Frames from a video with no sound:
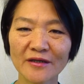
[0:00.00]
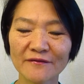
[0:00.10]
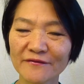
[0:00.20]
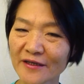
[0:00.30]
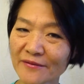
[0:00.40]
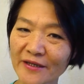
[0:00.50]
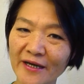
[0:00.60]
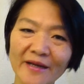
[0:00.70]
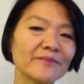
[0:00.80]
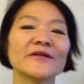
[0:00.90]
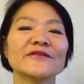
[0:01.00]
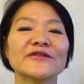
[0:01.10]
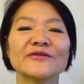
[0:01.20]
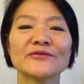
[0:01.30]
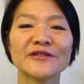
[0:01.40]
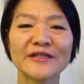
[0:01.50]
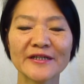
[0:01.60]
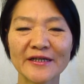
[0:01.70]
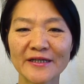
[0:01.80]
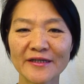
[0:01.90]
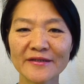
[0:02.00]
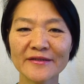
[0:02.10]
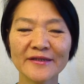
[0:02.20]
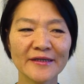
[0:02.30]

a very happy new year,